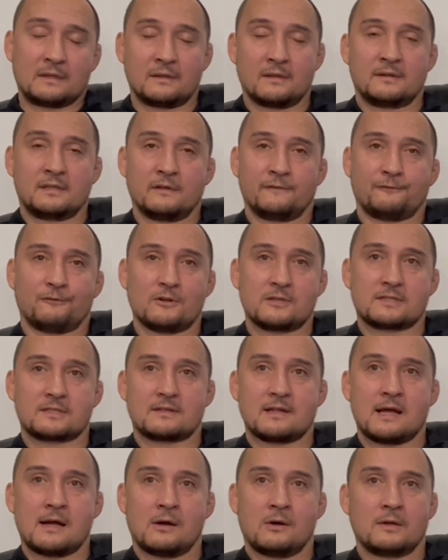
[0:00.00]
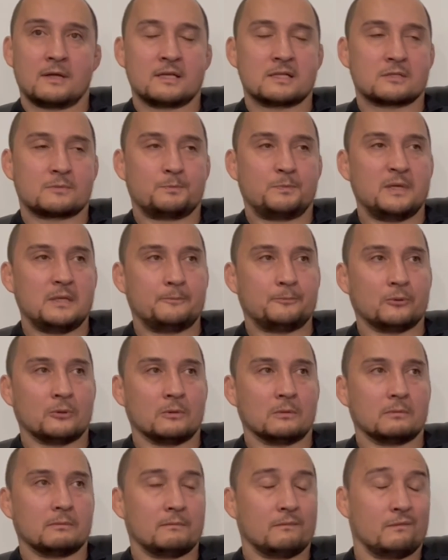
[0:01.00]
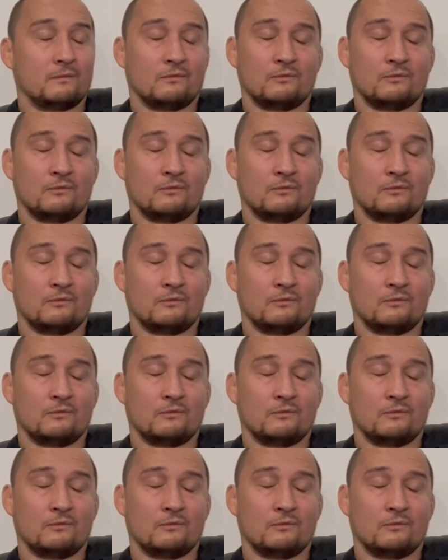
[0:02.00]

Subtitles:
the difference now is people,